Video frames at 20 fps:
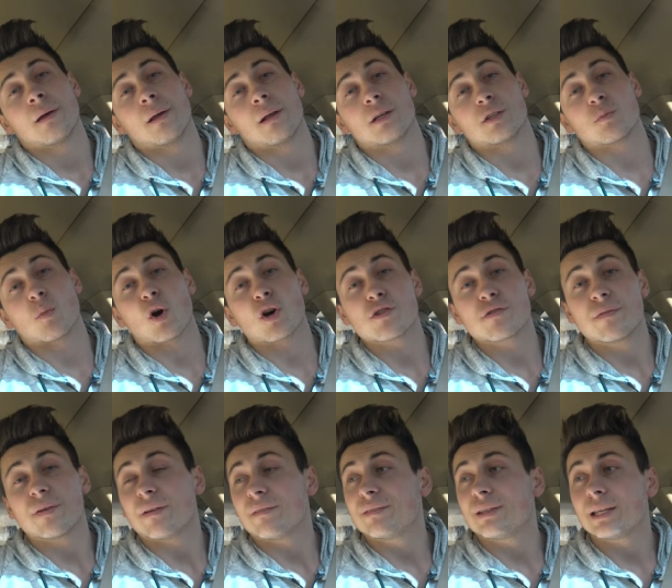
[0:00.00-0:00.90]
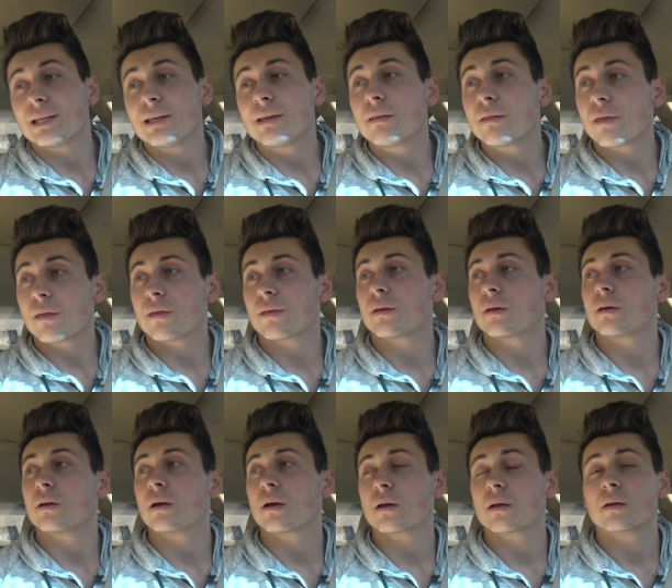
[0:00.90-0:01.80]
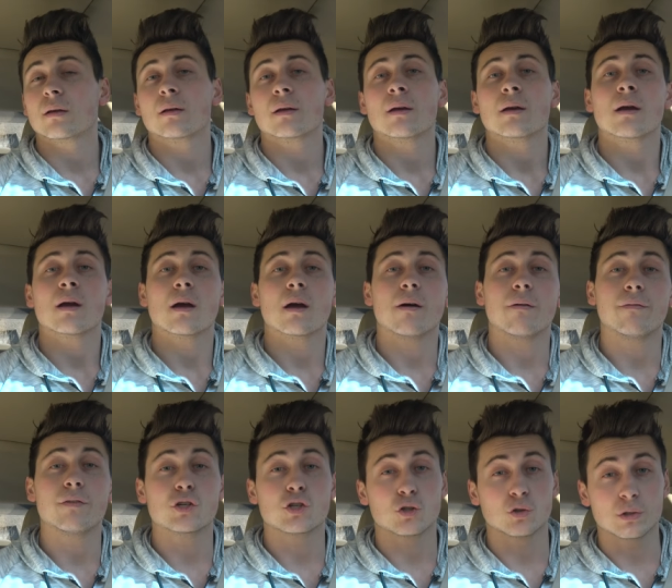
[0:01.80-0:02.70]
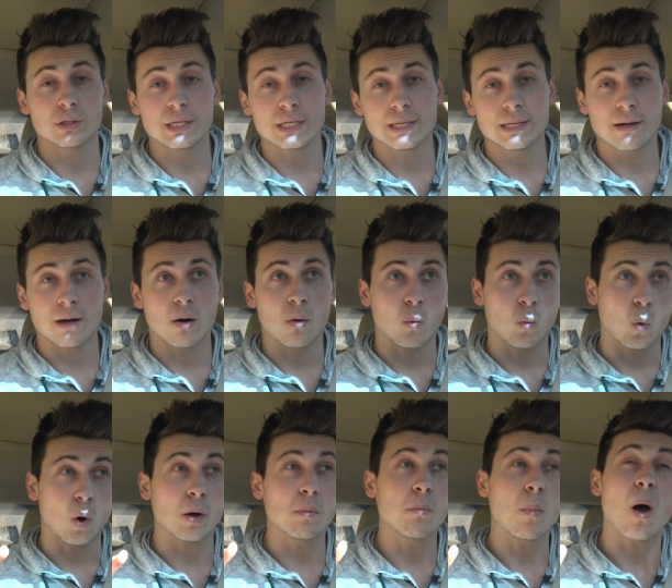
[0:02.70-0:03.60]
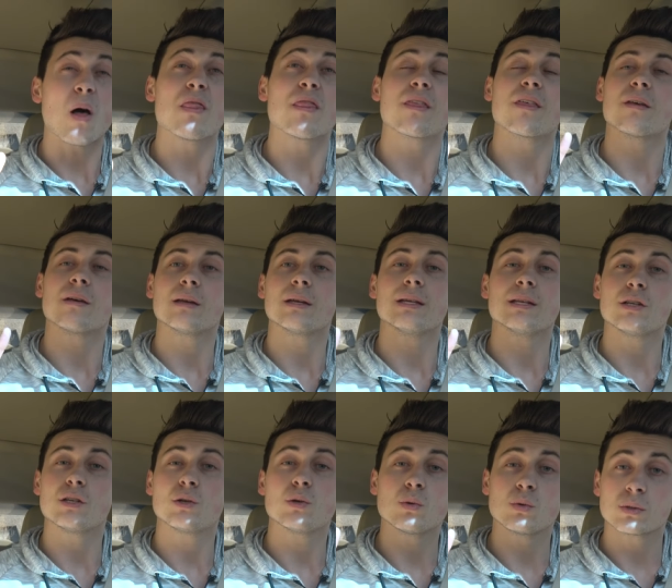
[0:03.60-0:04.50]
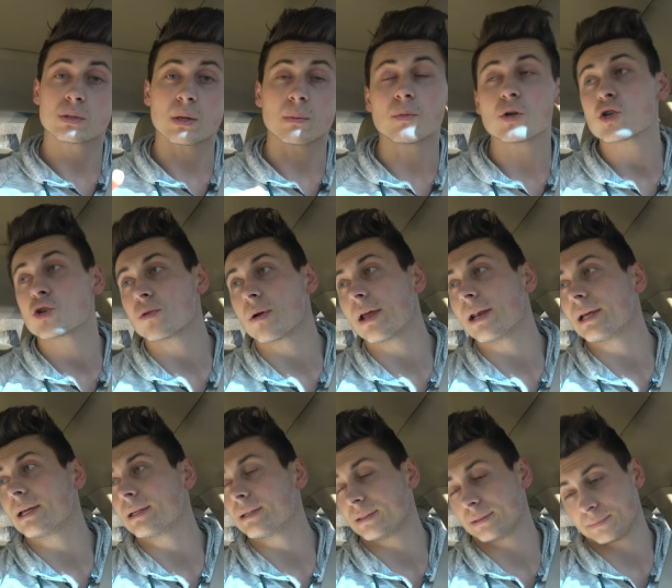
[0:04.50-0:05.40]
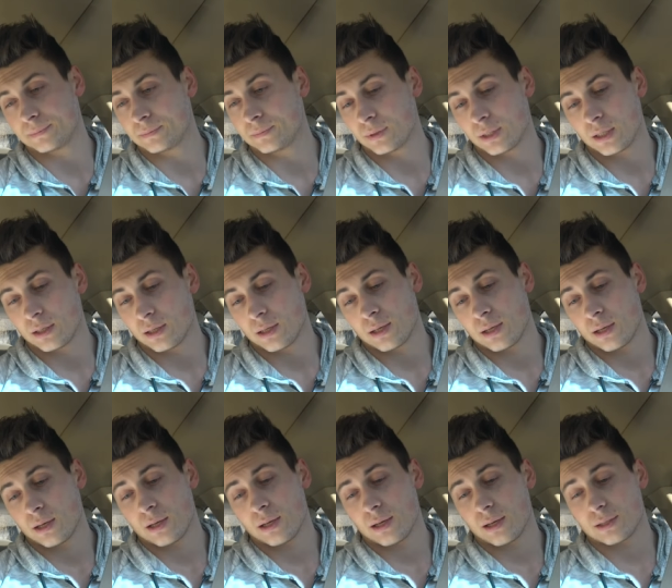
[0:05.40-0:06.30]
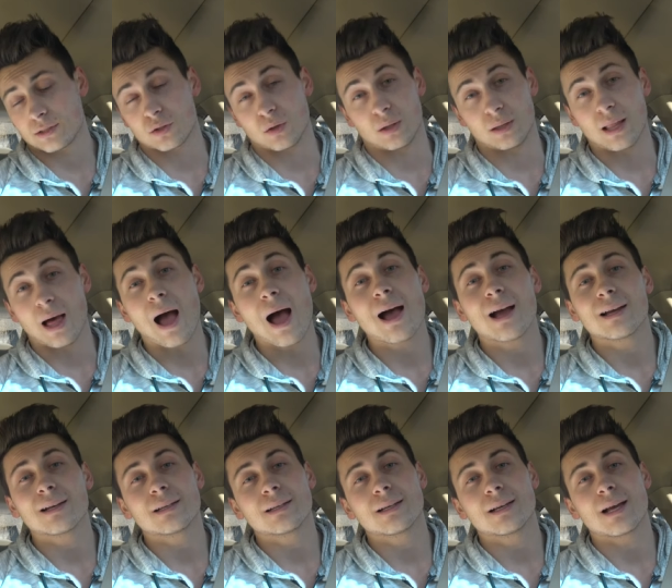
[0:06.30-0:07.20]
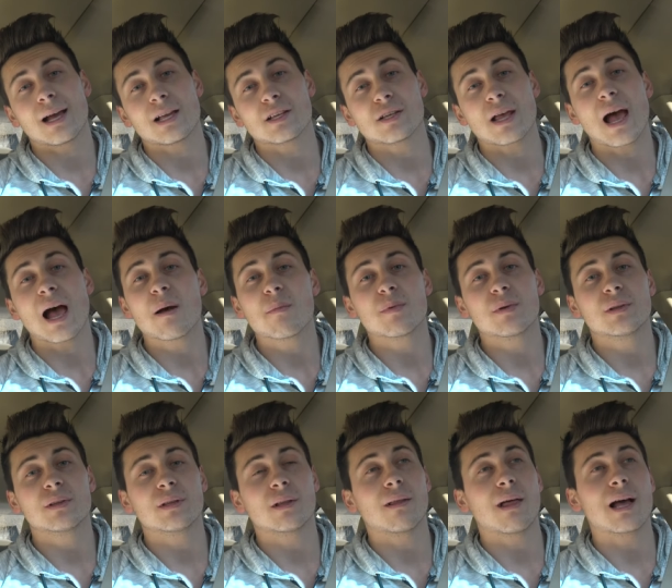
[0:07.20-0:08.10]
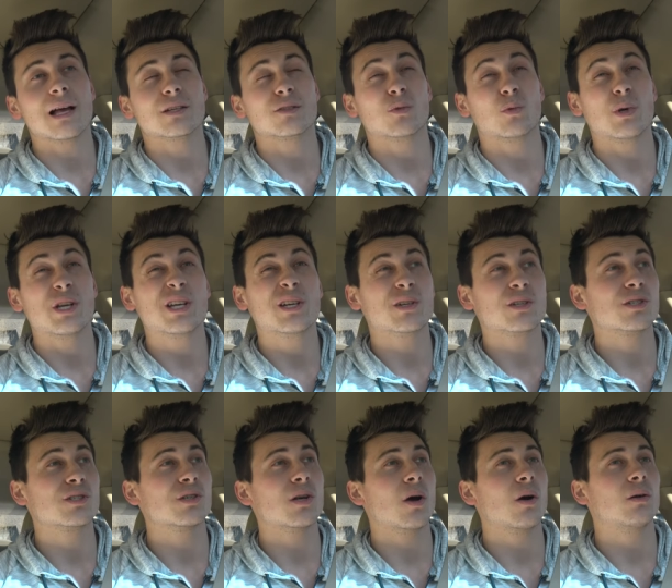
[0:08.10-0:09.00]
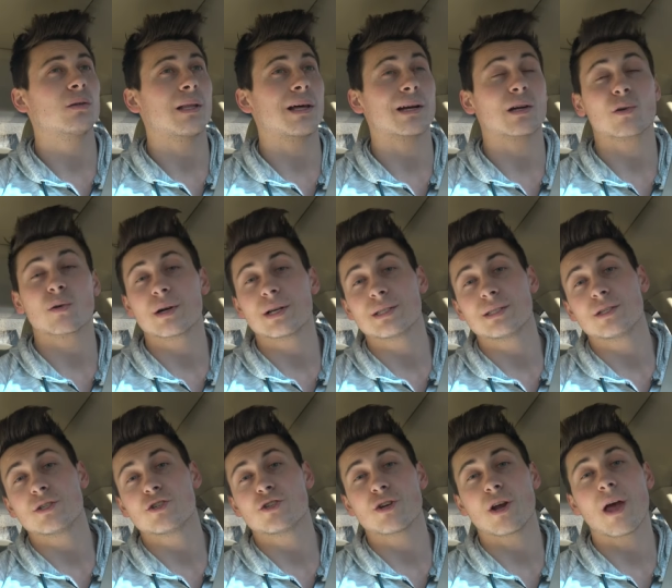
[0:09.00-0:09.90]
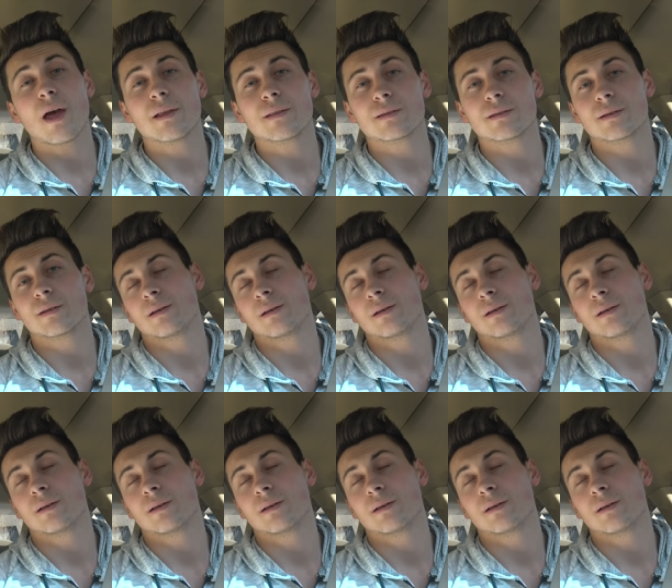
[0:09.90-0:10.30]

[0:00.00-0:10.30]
It is March 15th, officially one month into summer shredding. So a lot has happened the last week or so, a lot of crazy shit.